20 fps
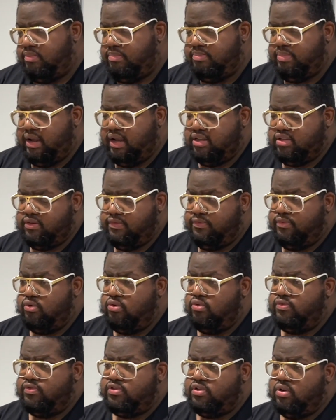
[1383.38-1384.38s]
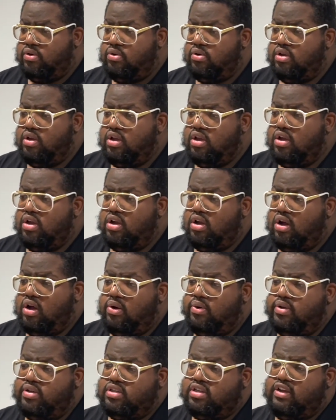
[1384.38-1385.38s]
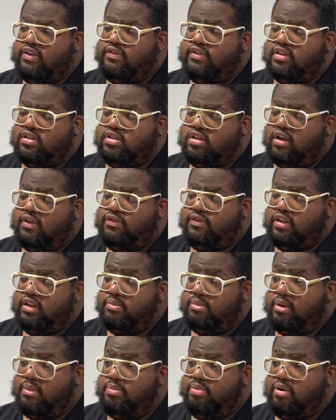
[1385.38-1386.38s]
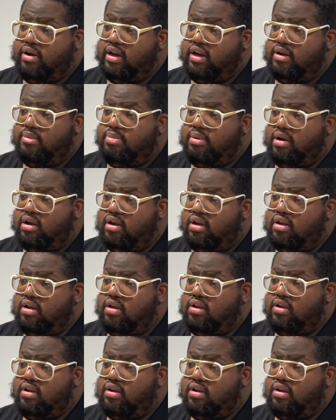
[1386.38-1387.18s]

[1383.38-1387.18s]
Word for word: back to forth. So I always give the staff team a break, but